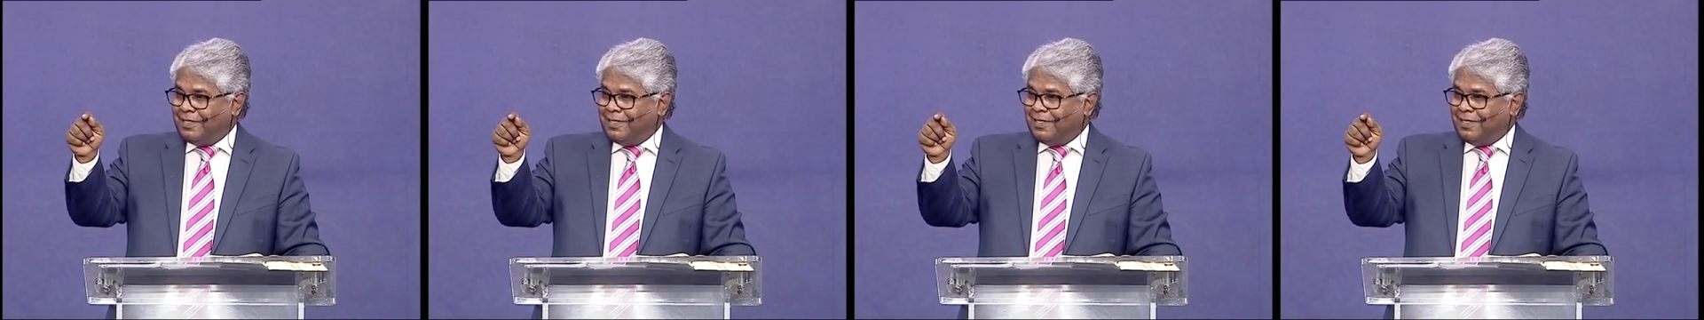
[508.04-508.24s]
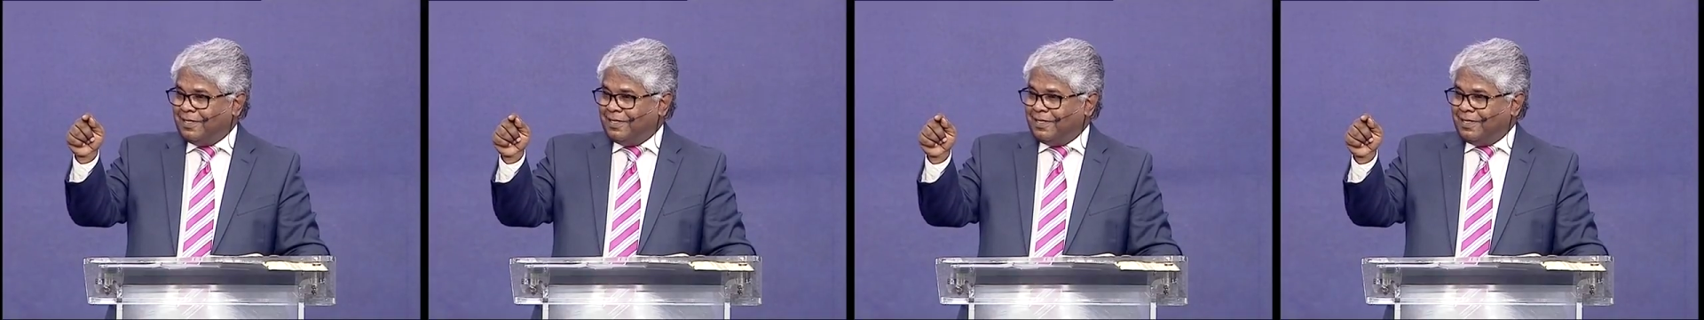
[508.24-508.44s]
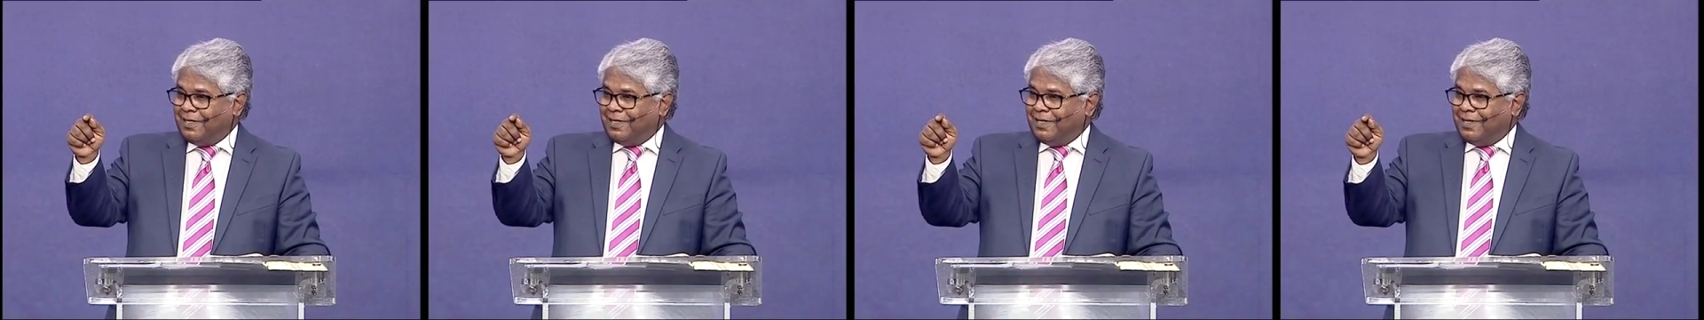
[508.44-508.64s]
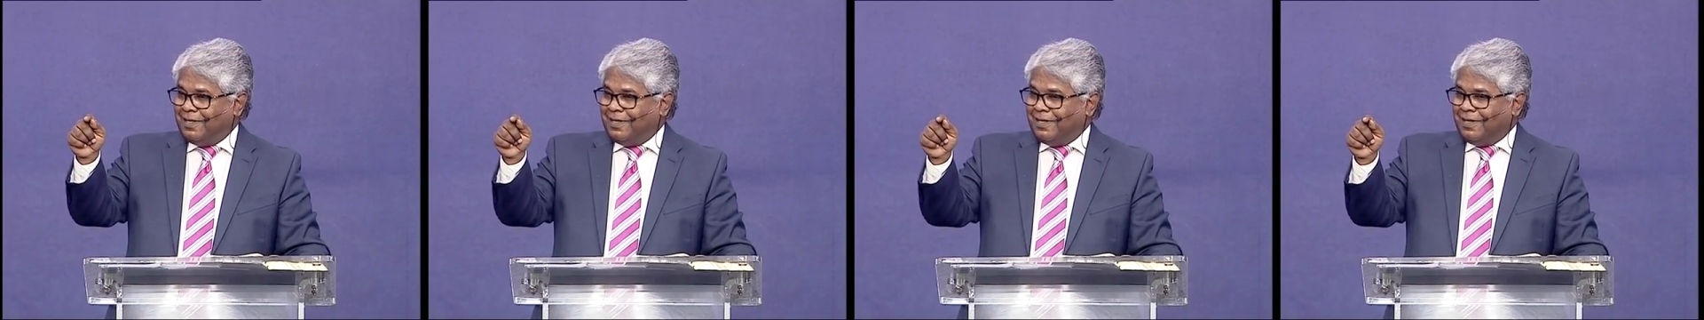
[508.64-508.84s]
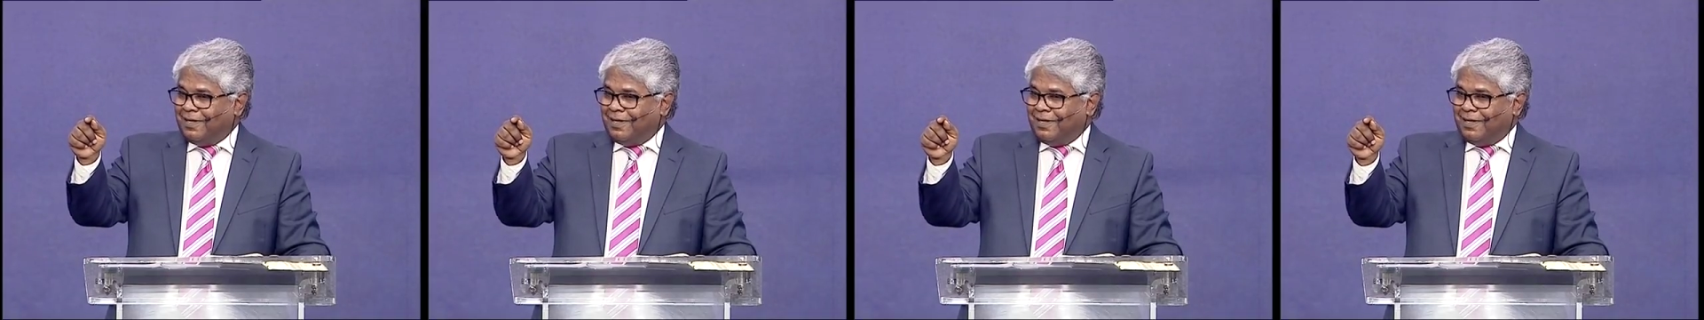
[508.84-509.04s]

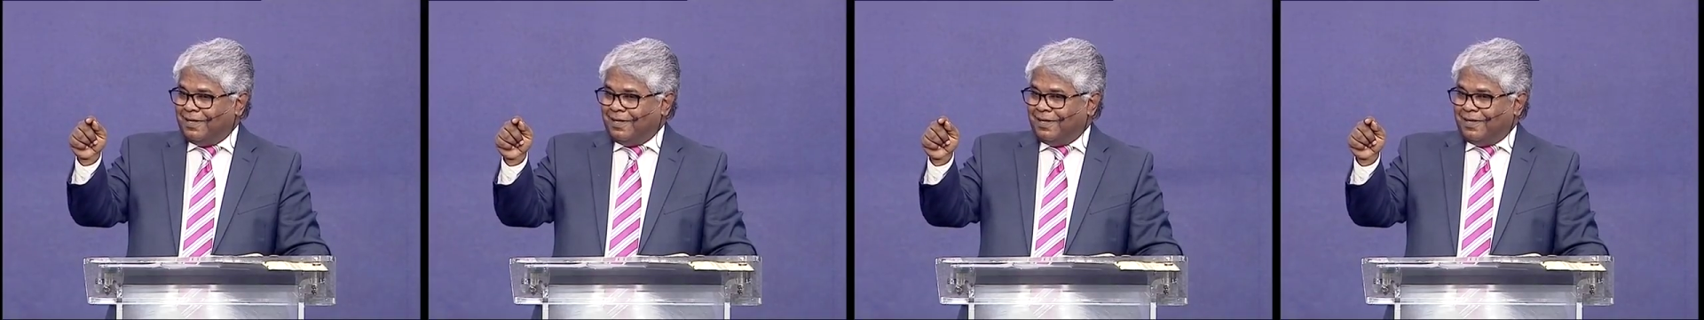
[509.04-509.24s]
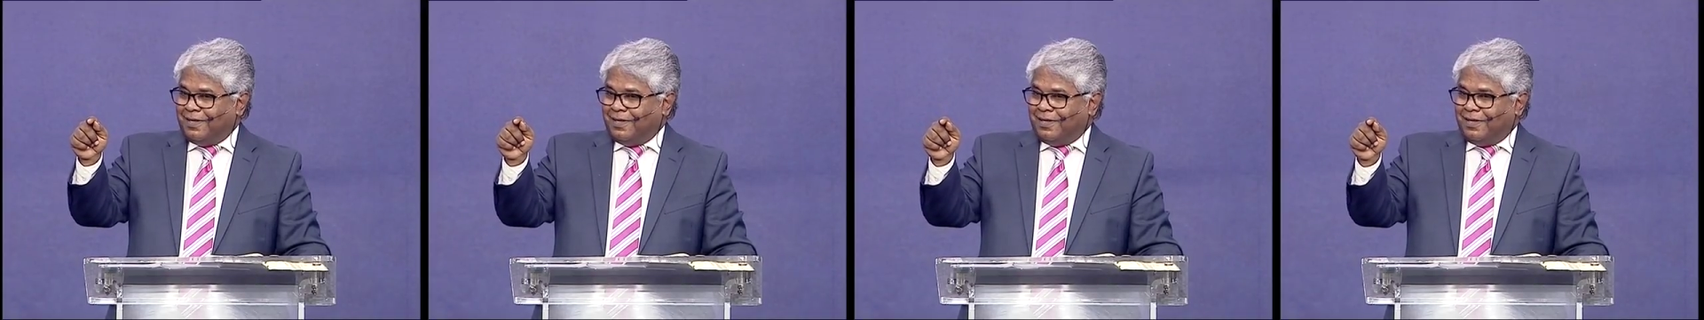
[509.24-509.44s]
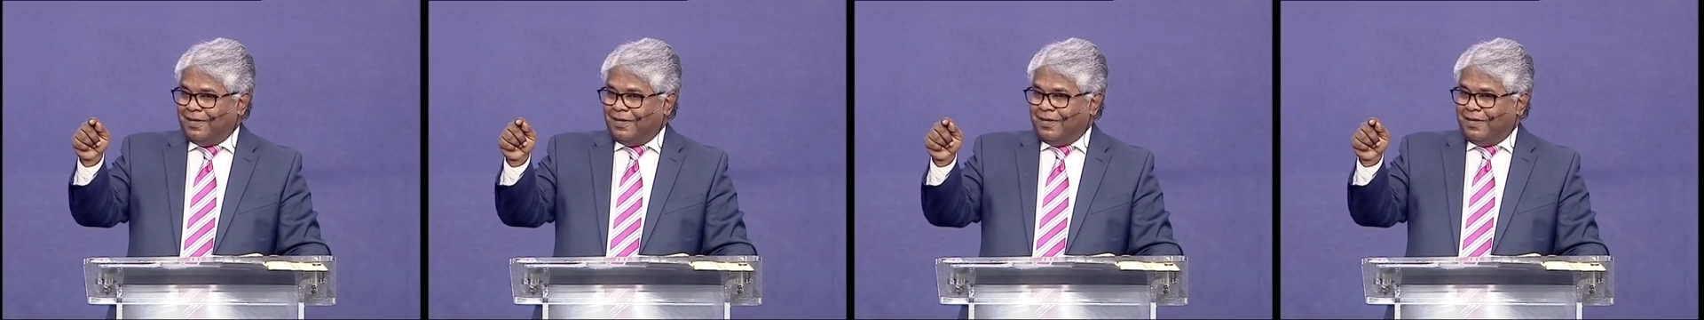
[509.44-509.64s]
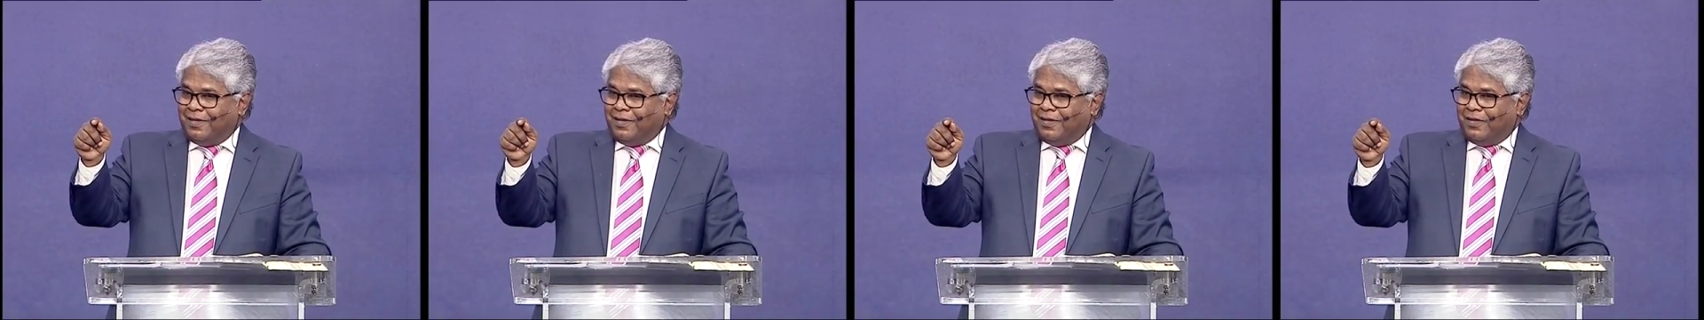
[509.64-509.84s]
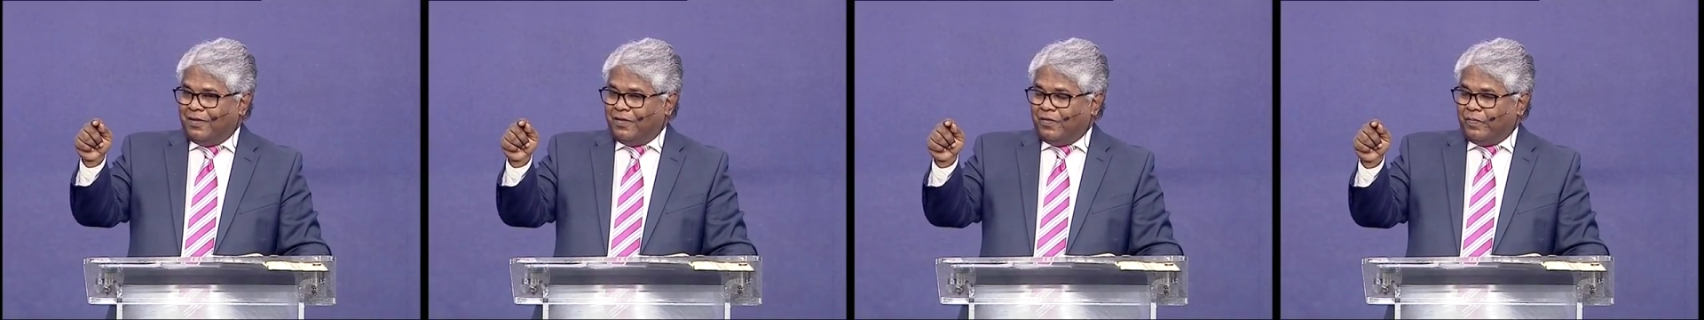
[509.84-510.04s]

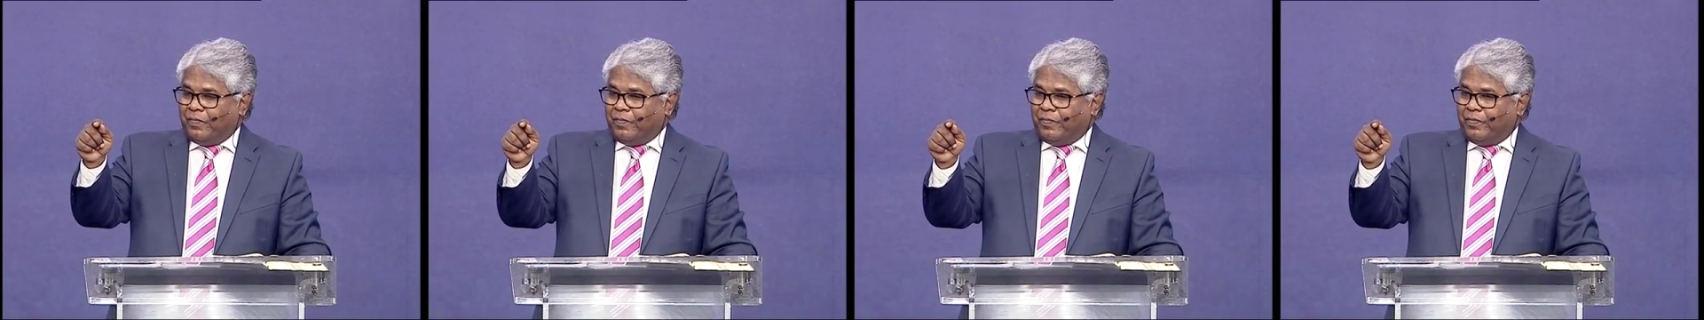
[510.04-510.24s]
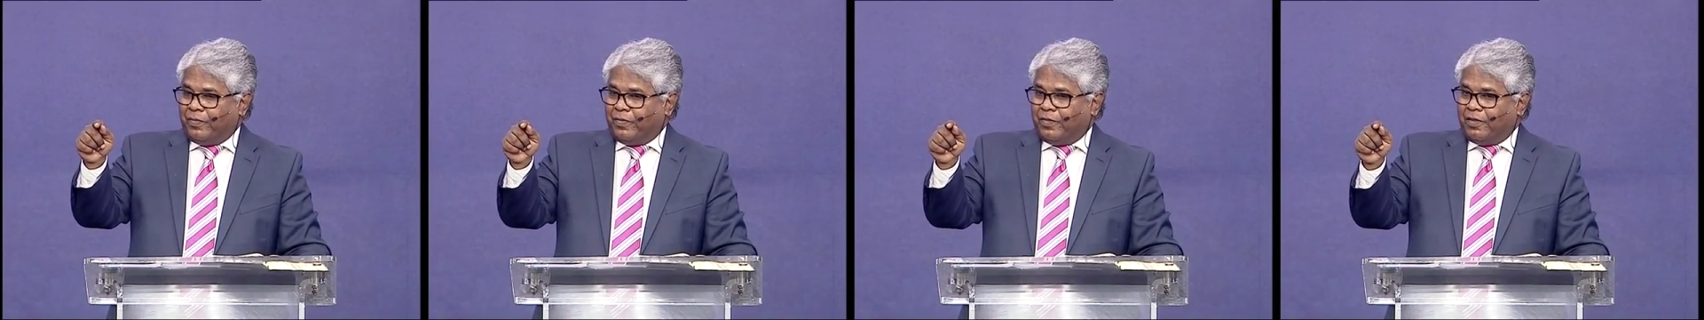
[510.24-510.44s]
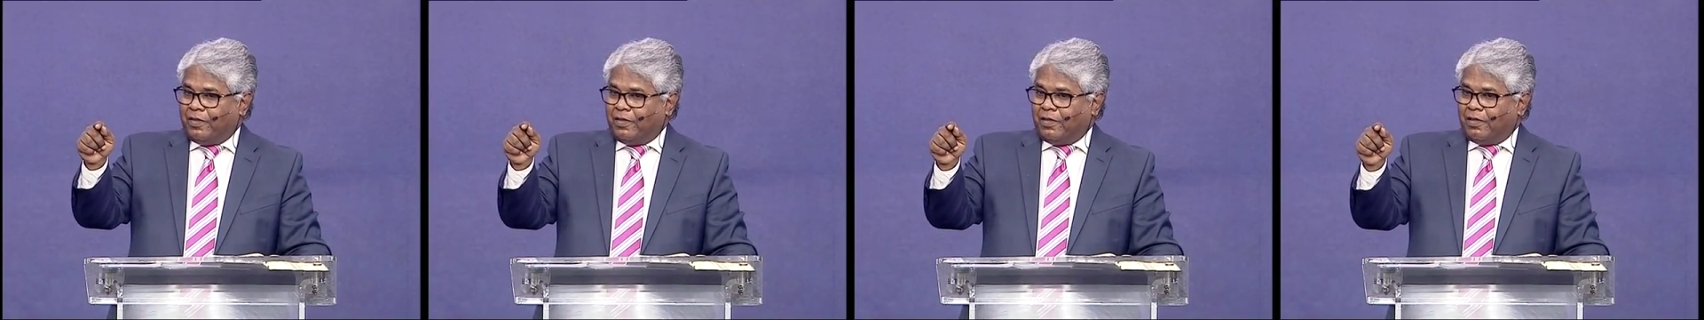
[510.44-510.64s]
Nothing is said.